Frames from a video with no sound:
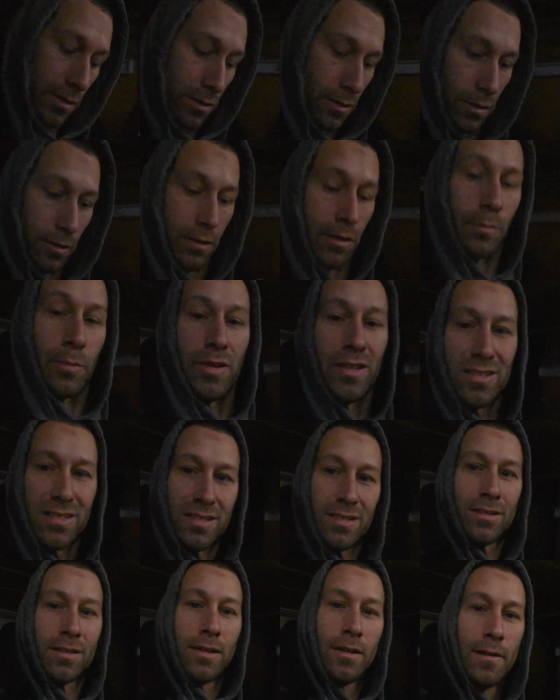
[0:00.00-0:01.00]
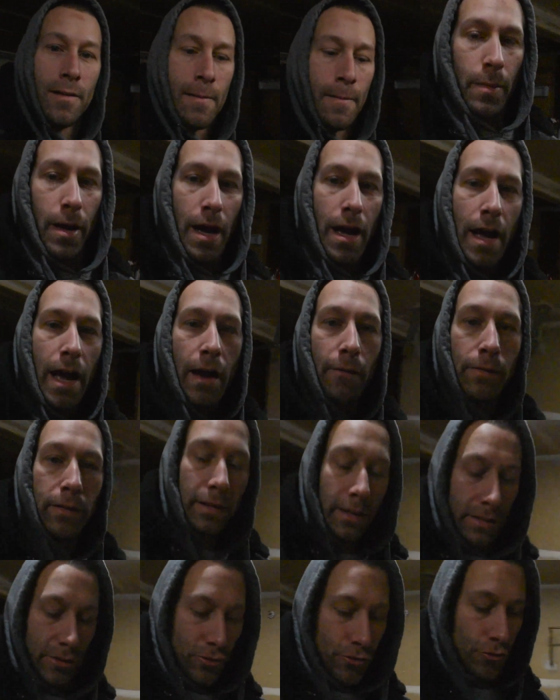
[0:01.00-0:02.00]
dark abyss.
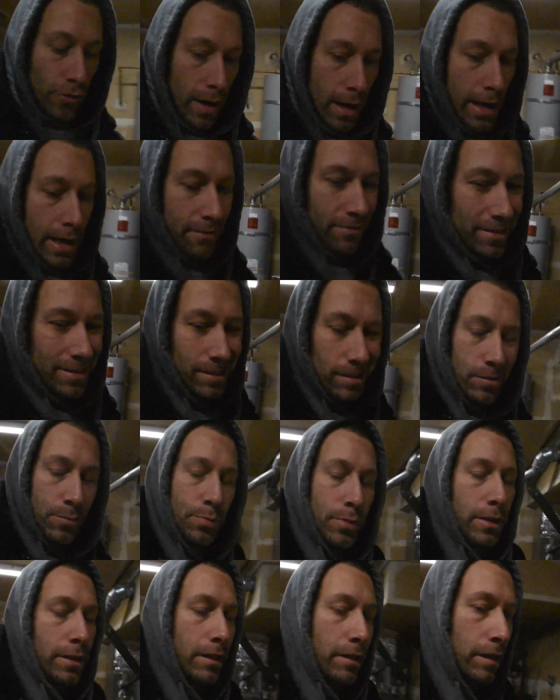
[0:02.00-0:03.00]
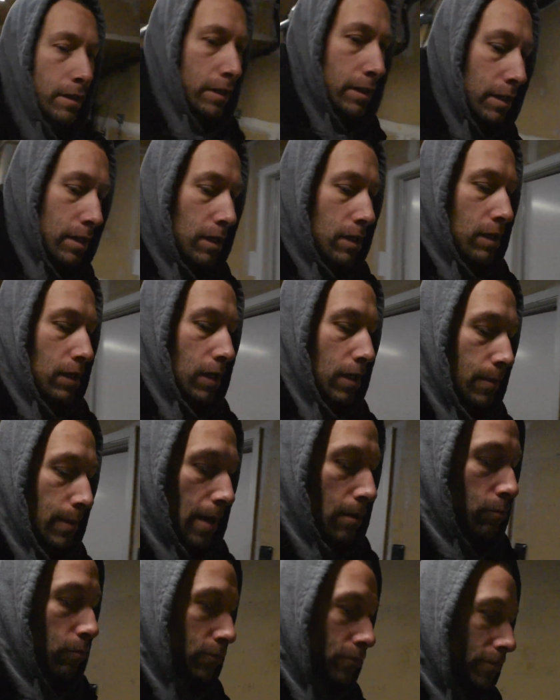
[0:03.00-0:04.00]
Everything's dry, everything looks pretty good.
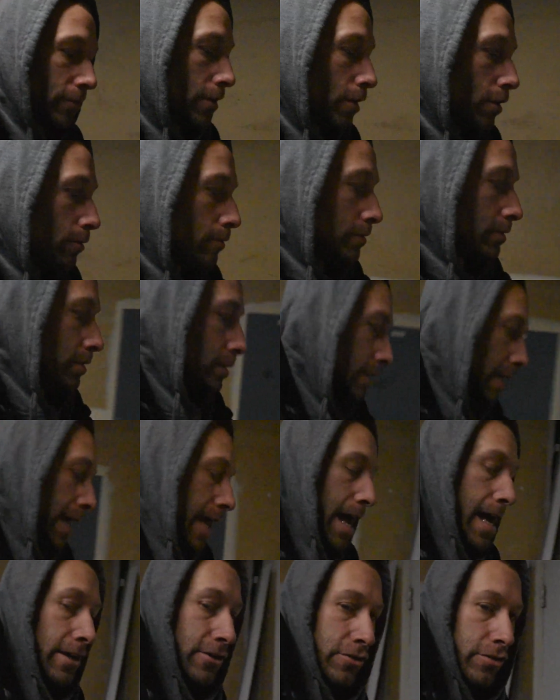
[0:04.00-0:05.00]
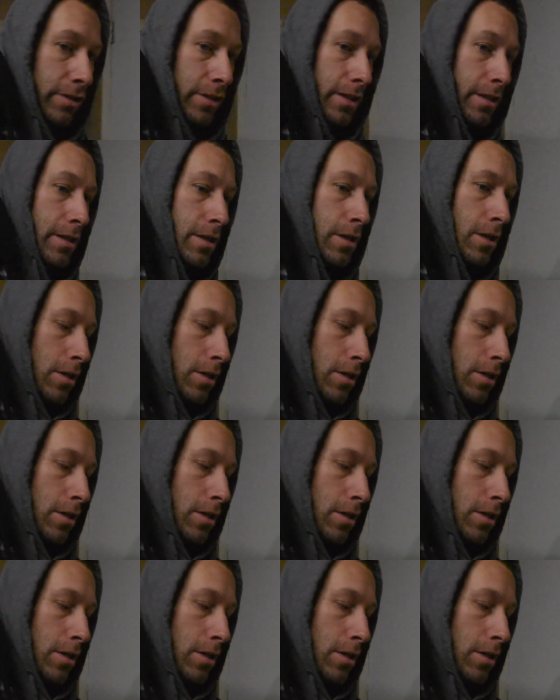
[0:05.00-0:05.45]
I won't know until I actually